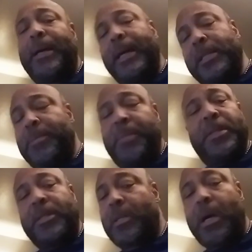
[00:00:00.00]
I used to be
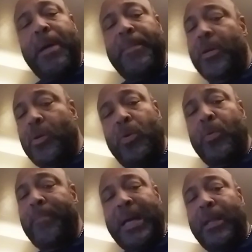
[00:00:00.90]
just calm and
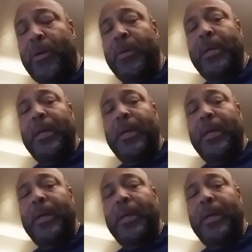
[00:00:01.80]
cool, mellow.